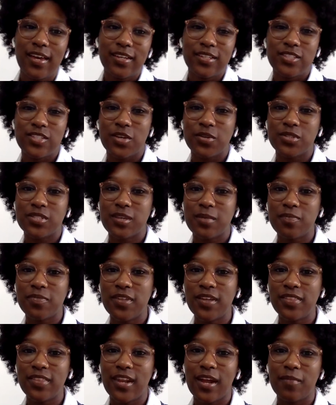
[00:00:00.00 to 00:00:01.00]
So
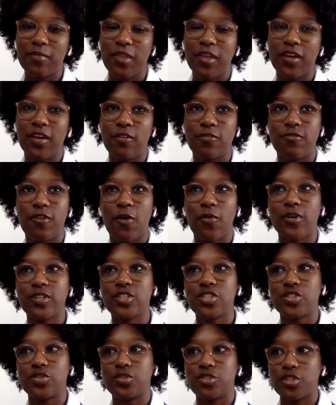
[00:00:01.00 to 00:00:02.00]
something that I'm looking
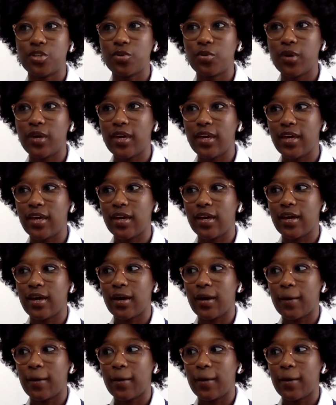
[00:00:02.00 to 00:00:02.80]
forward to doing